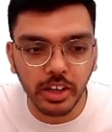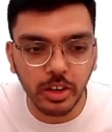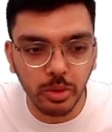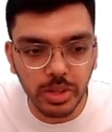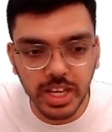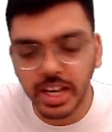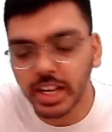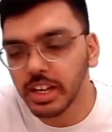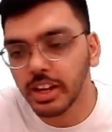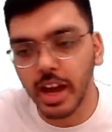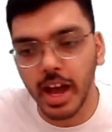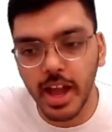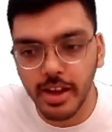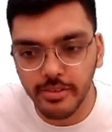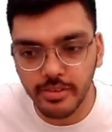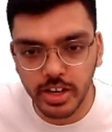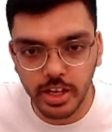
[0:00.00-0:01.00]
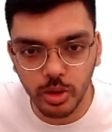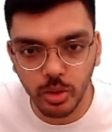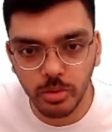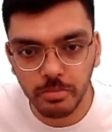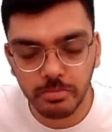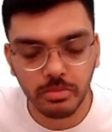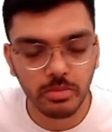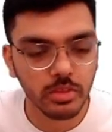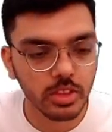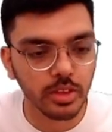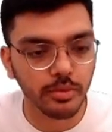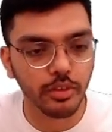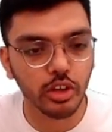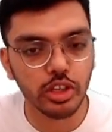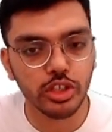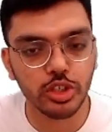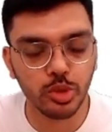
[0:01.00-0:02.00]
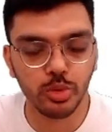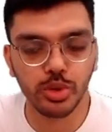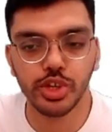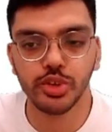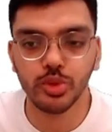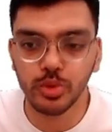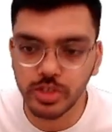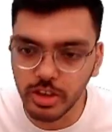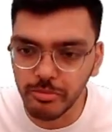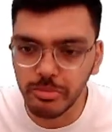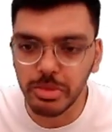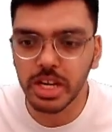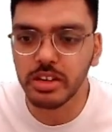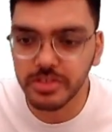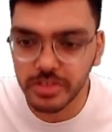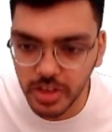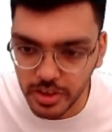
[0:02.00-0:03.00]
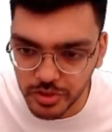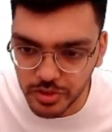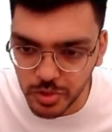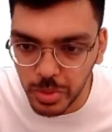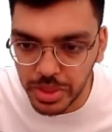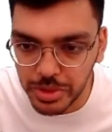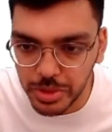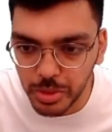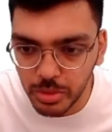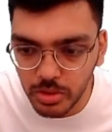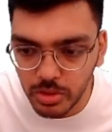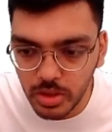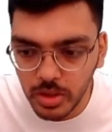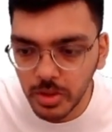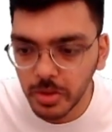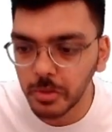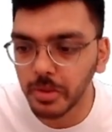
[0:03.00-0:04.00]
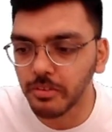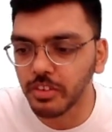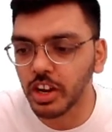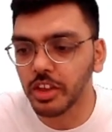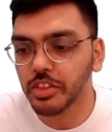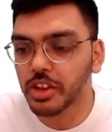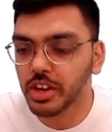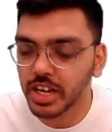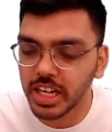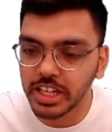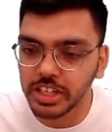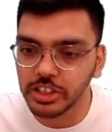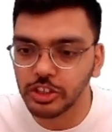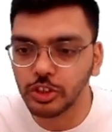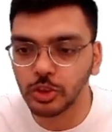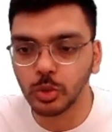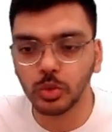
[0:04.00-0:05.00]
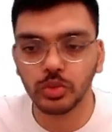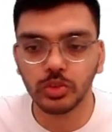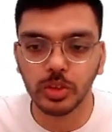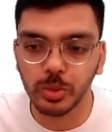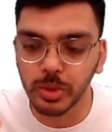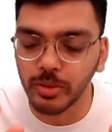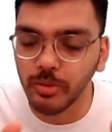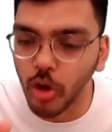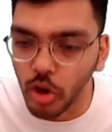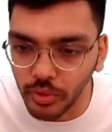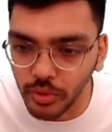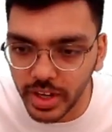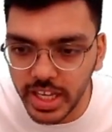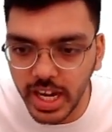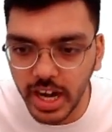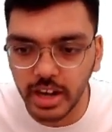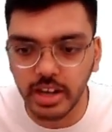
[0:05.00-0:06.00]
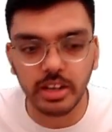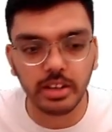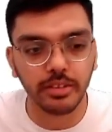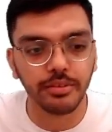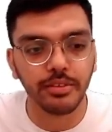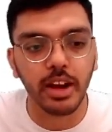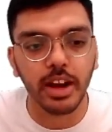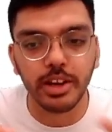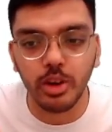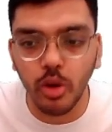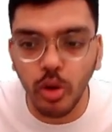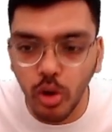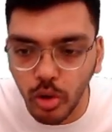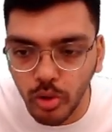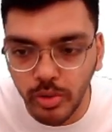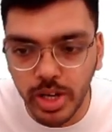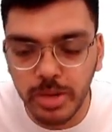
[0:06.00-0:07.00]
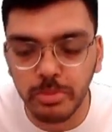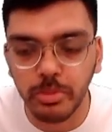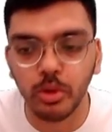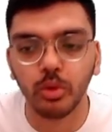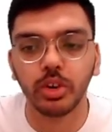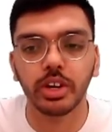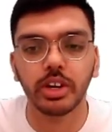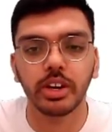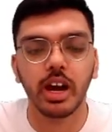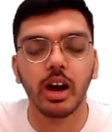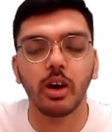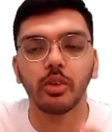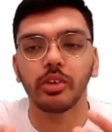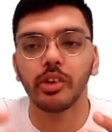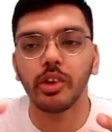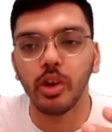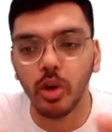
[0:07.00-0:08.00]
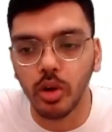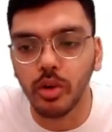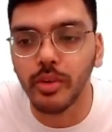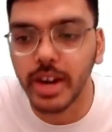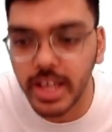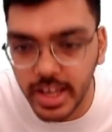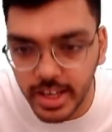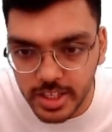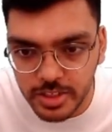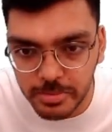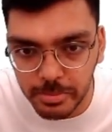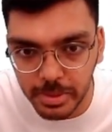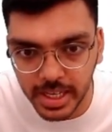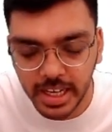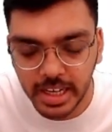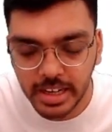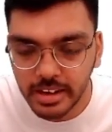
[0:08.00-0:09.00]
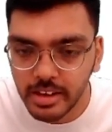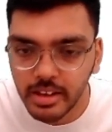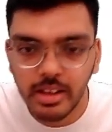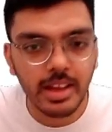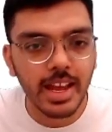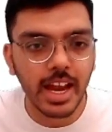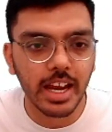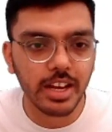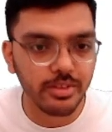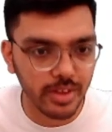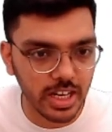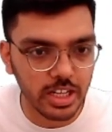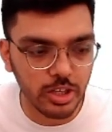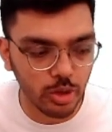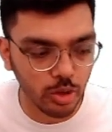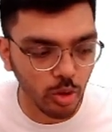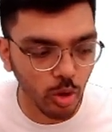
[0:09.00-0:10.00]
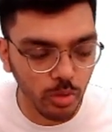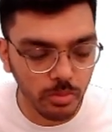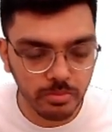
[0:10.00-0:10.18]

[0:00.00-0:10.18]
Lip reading: the entire video. The first 2 issues have been discussed with you. We have another 8 issues that we have already identified, already broken down, already explained, and ready to go.